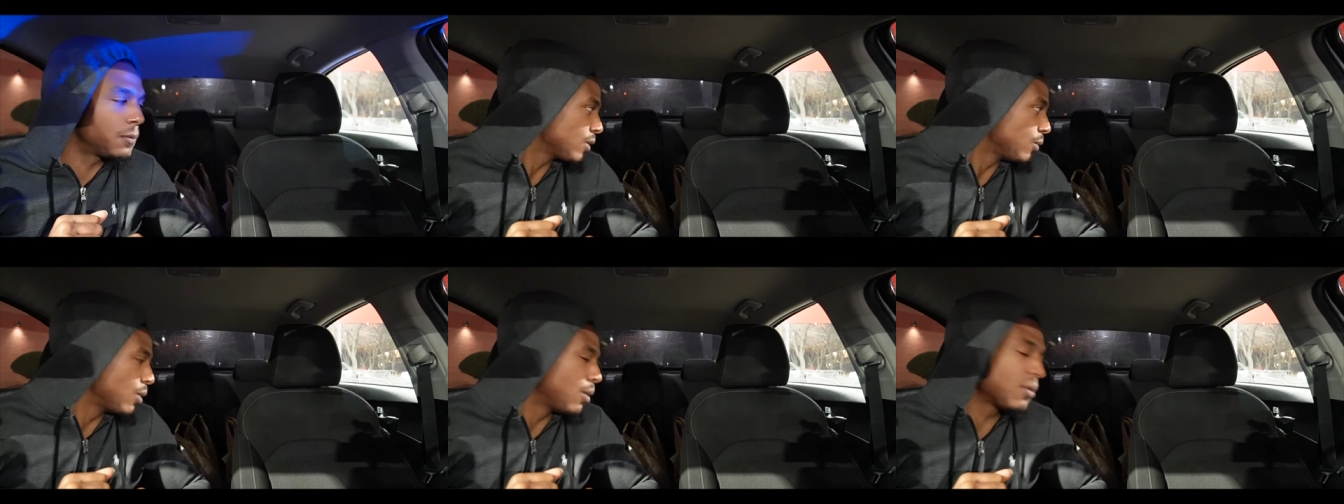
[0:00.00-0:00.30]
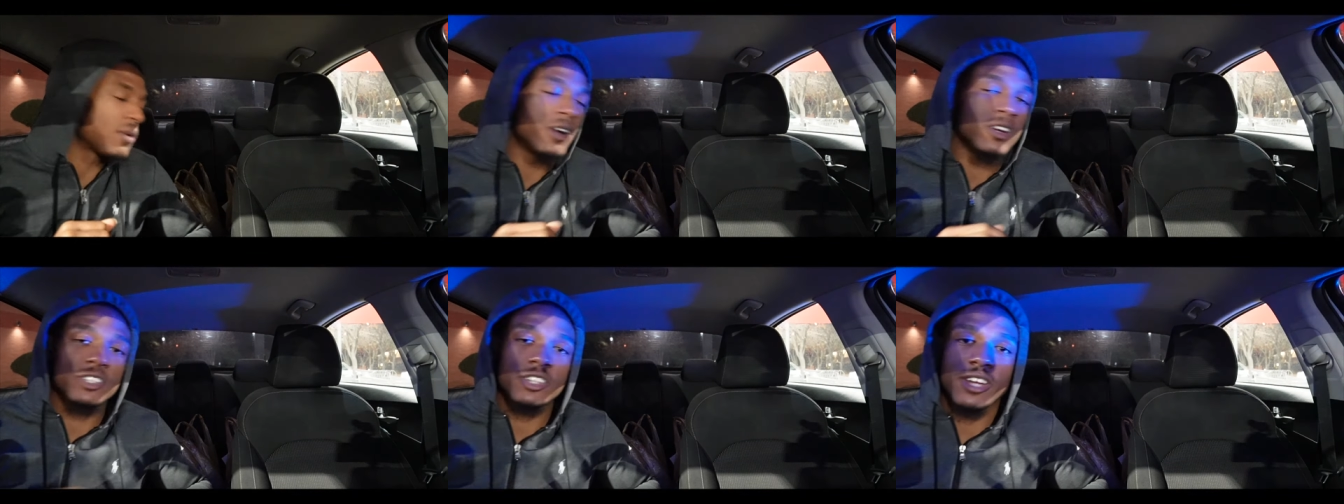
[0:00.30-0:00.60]
well we're
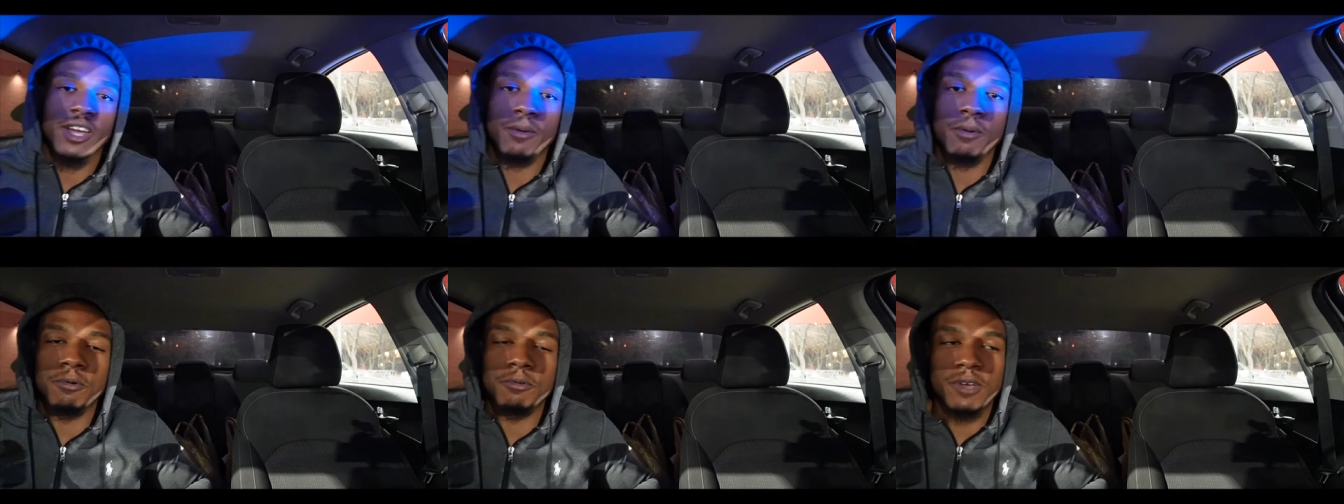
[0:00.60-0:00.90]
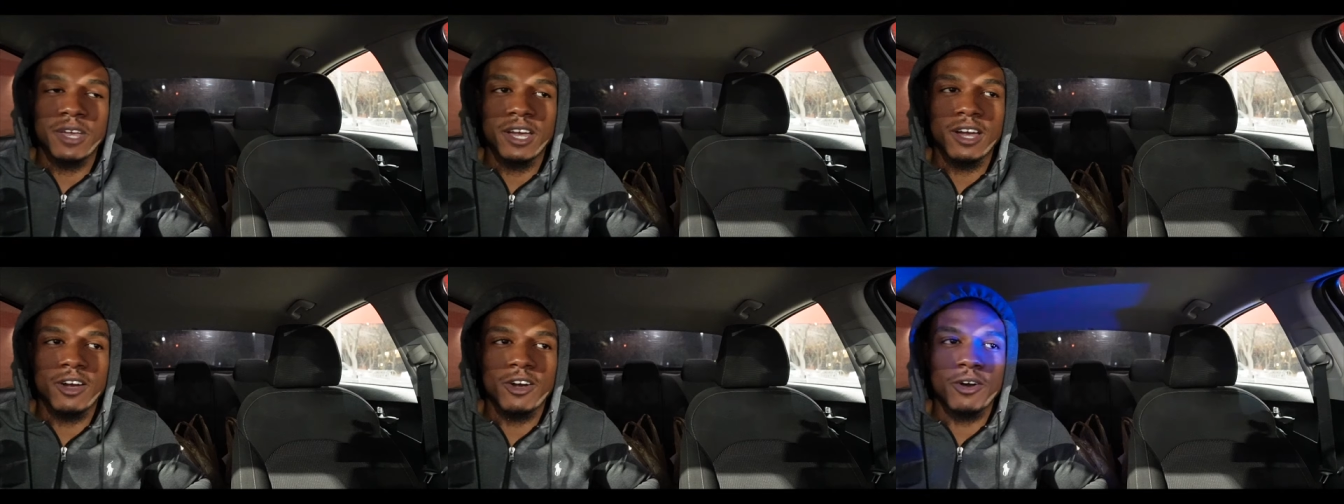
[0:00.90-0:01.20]
gonna show y'all when we
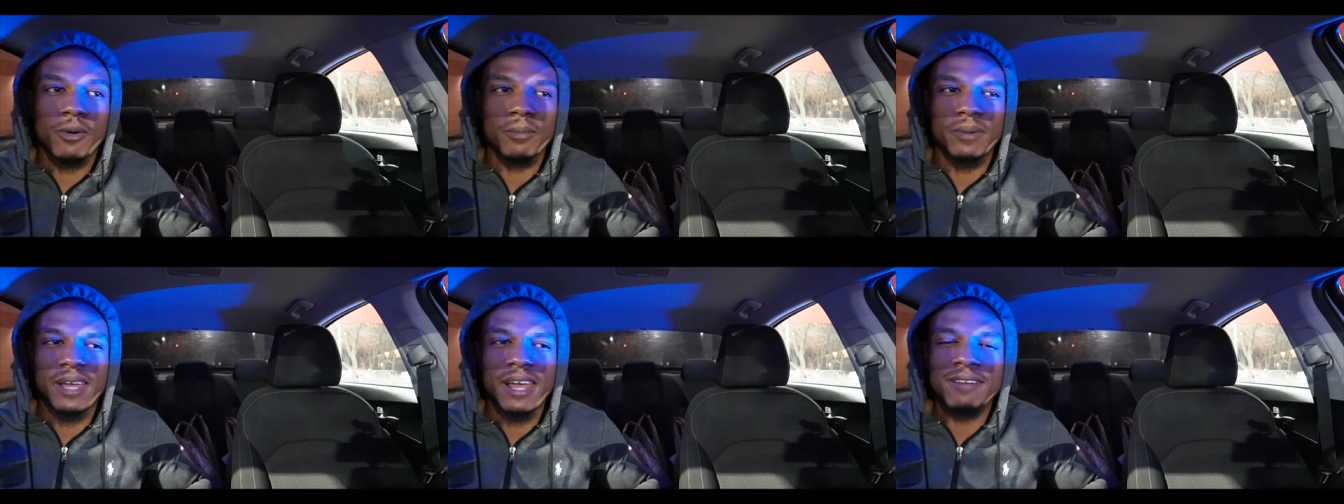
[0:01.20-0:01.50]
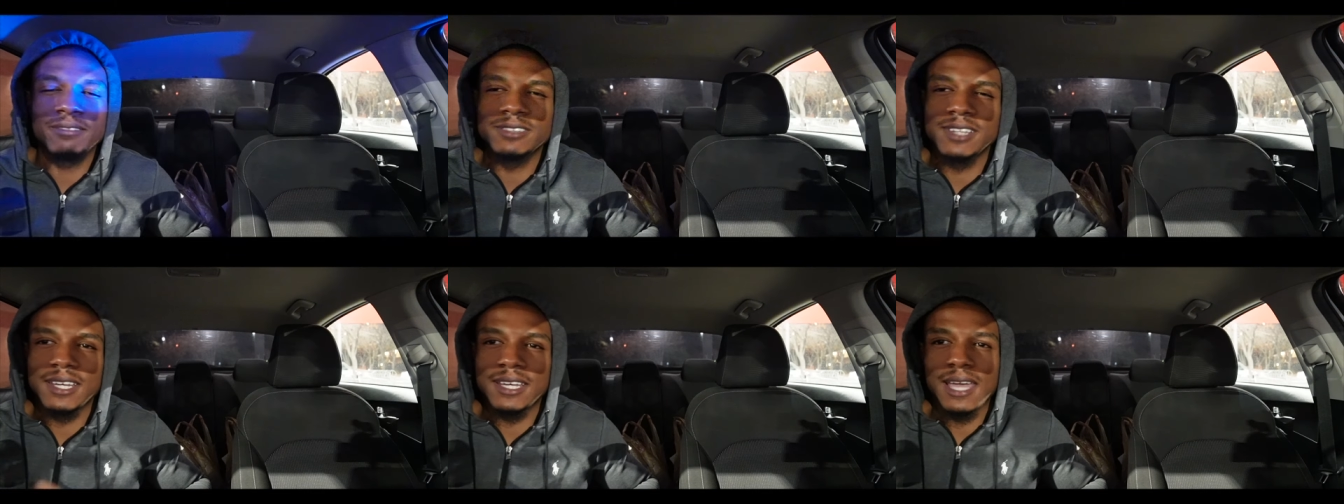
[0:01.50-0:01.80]
get home but
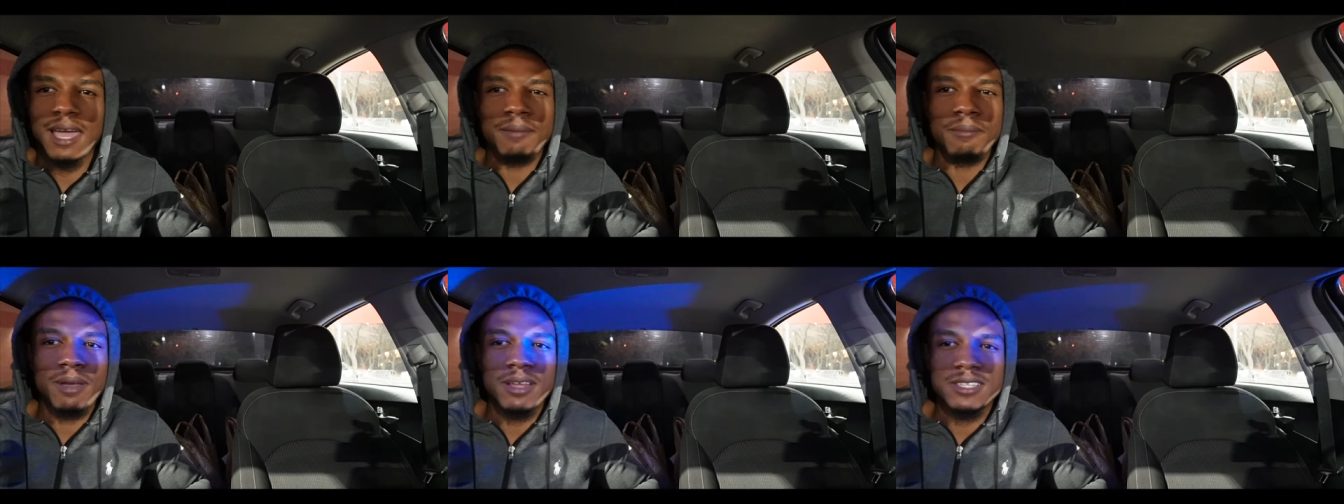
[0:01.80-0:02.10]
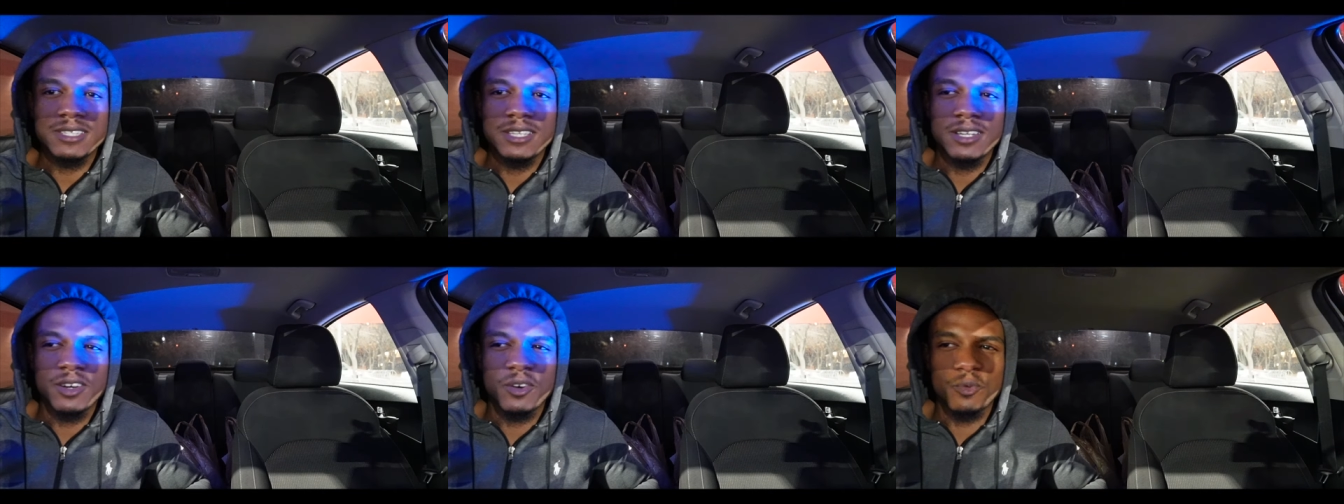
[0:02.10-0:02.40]
everything came out
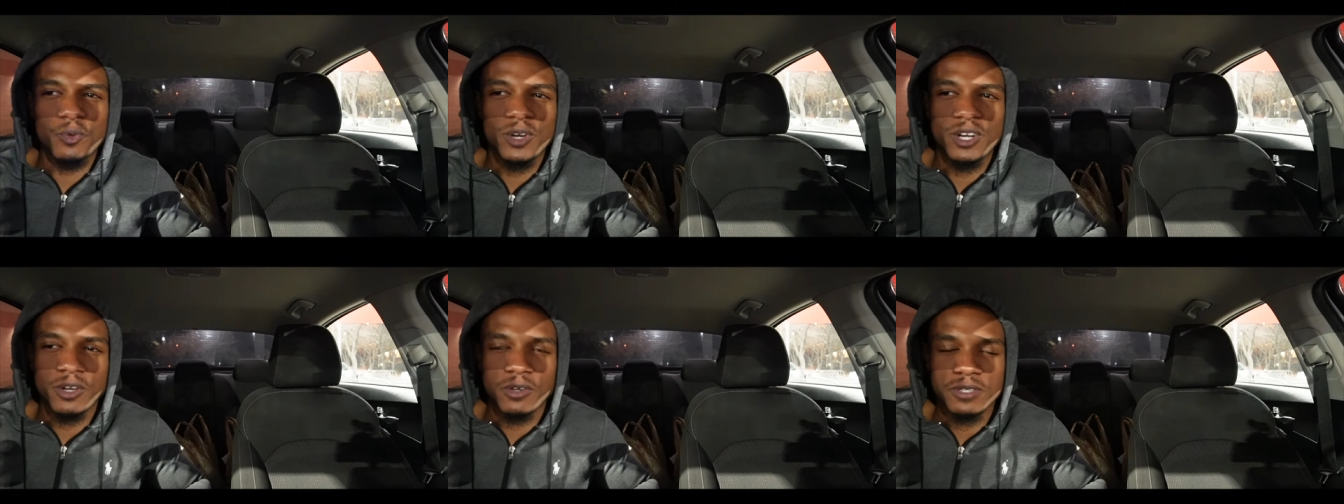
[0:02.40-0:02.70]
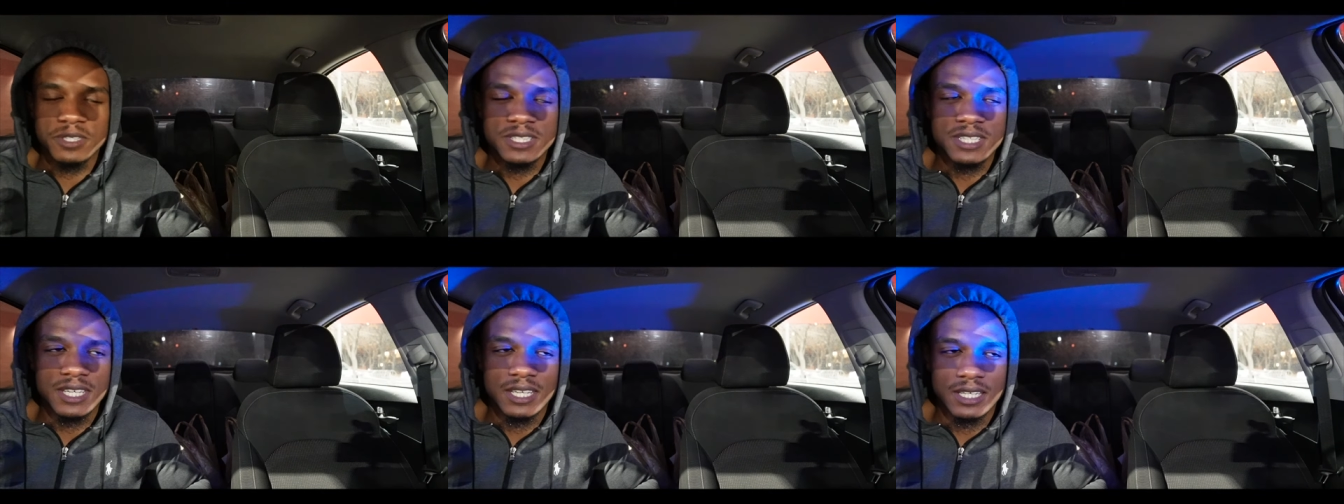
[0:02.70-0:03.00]
to
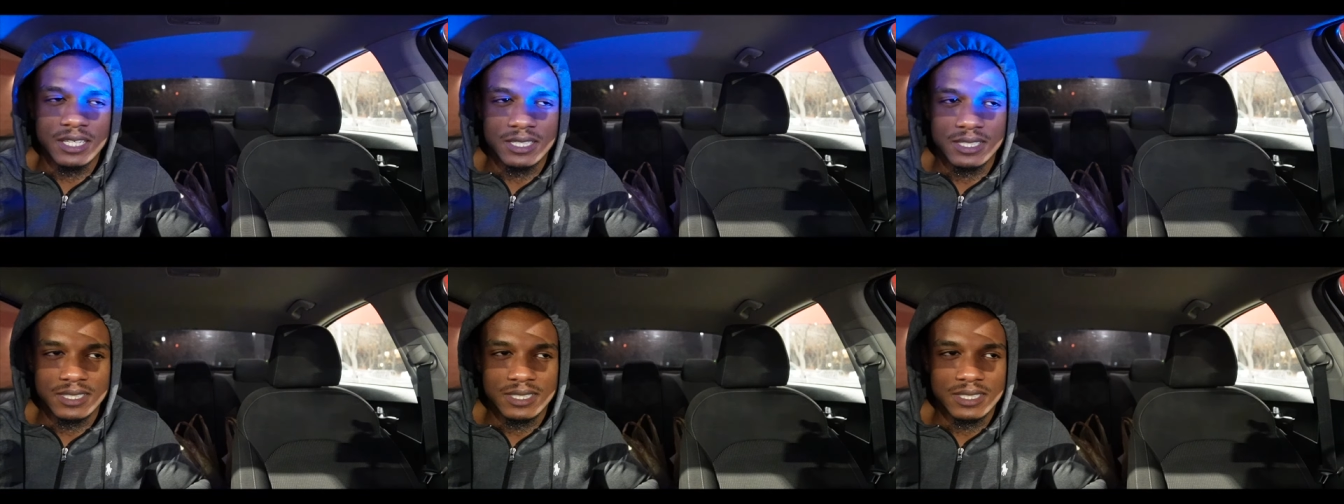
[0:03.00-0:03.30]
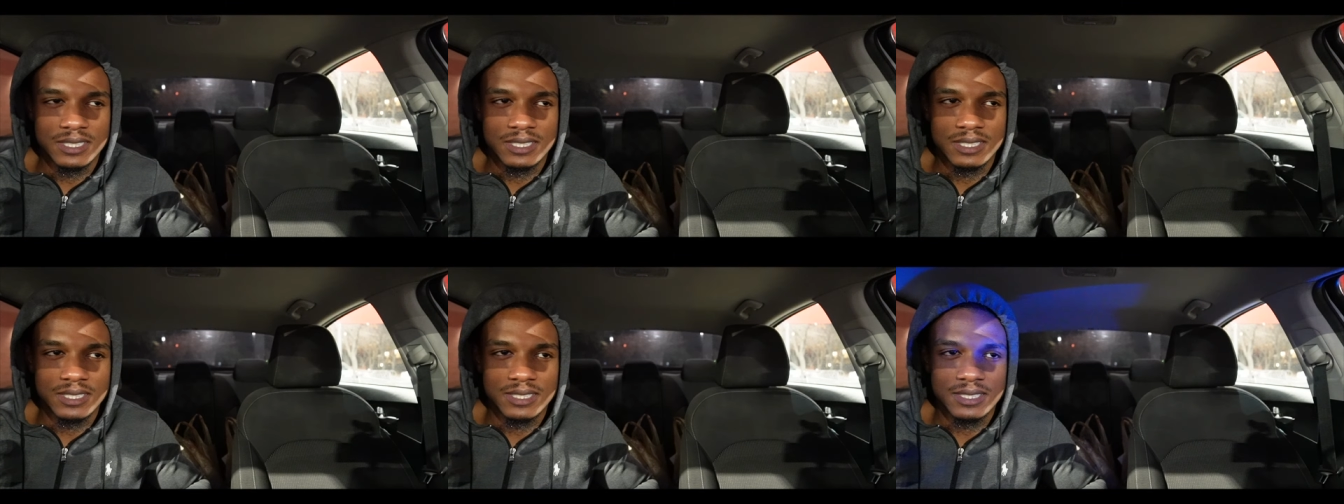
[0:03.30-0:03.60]

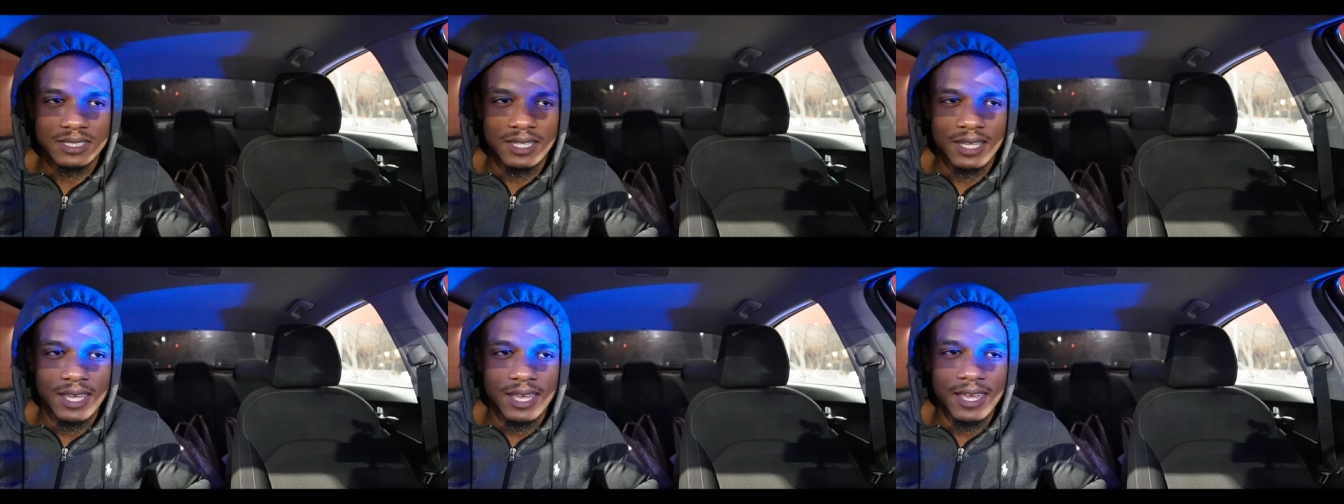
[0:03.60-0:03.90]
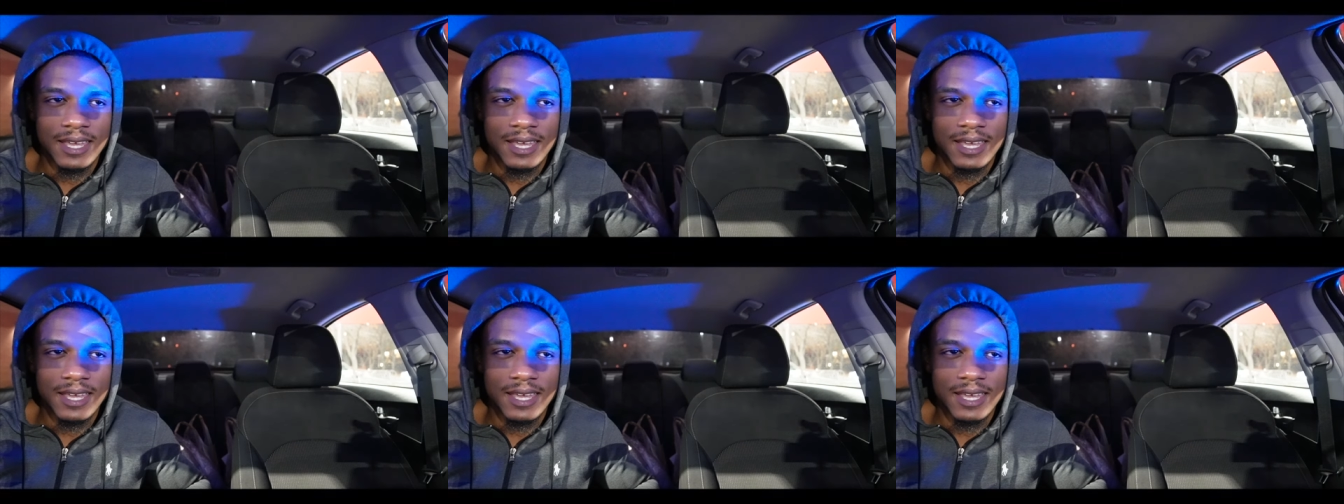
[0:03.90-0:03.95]
106